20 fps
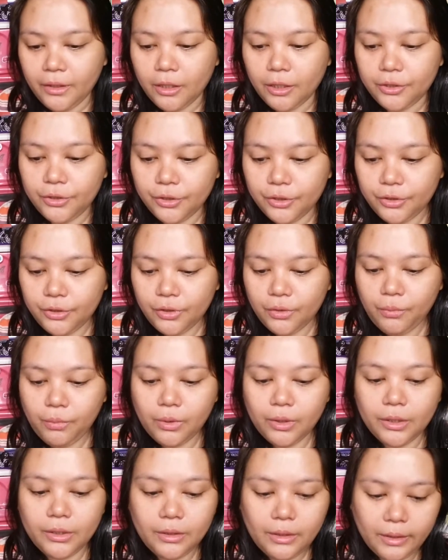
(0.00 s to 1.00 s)
Another
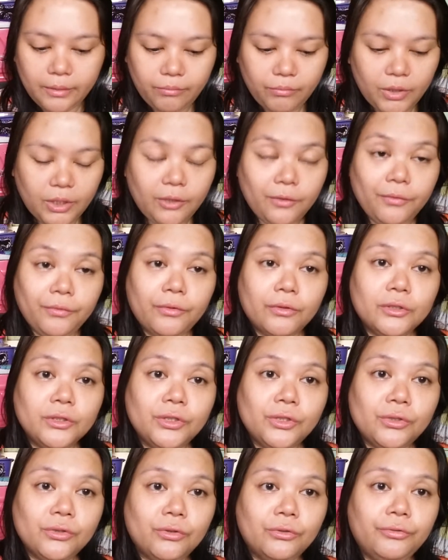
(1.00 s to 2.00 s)
one I made for
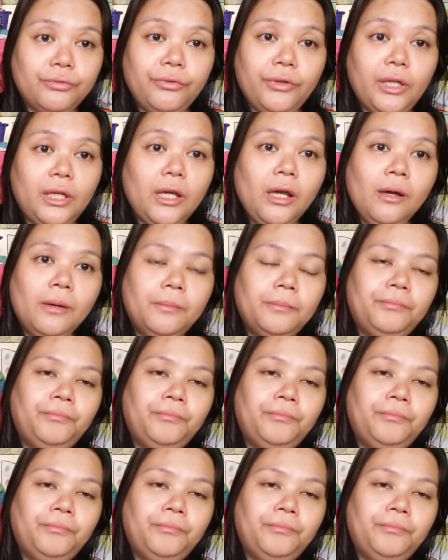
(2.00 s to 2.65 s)
Sophie,